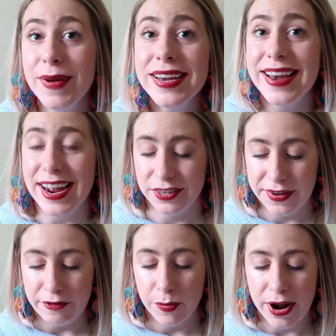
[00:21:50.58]
of my next
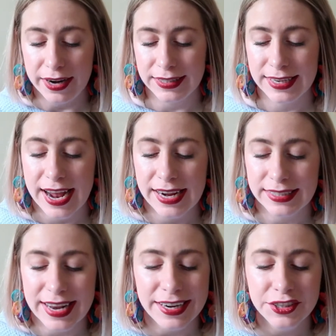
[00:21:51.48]
favorite products,
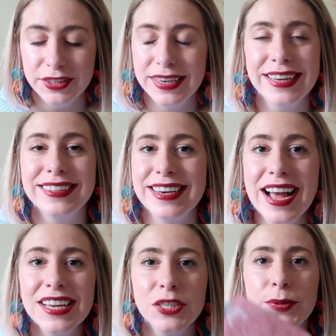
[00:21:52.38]
guys, and it just, it's
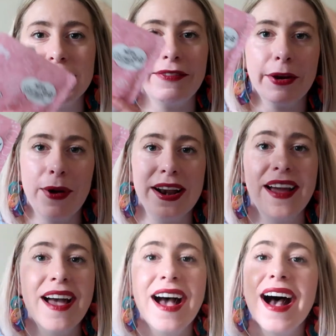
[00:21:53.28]
not a specific one.
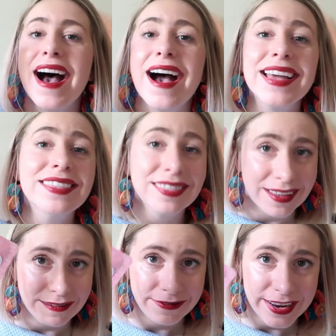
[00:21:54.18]
I
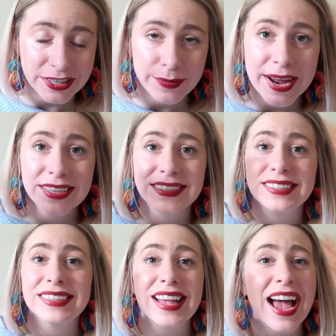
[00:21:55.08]
love face
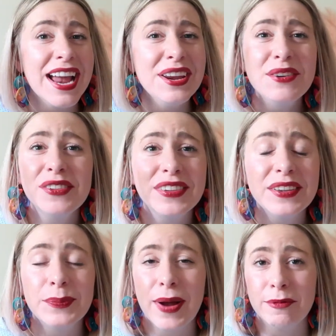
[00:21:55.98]
masks. I use
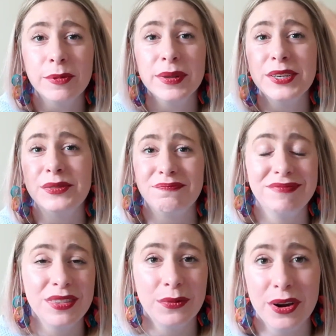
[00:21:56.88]
these probably
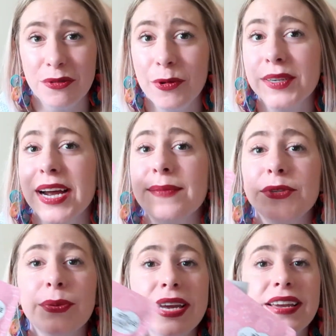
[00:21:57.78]
three or four times
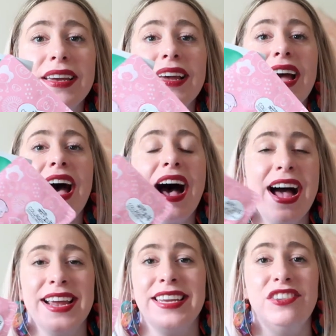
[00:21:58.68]
a week.
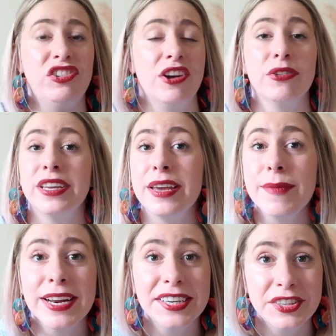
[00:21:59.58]
I generally get
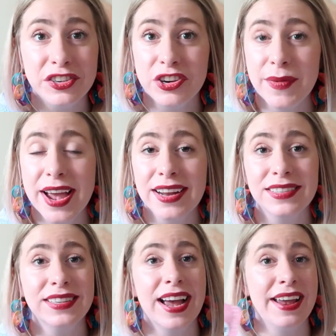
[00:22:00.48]
mine at TJ
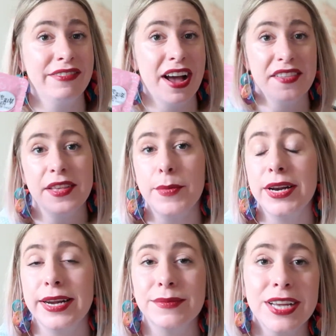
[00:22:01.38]
Maxx. I have gotten them
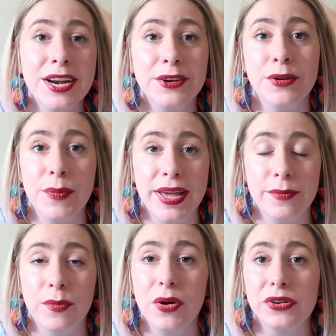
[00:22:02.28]
on Amazon. You can buy
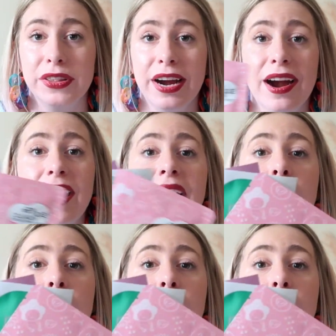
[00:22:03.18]
them in bulk there.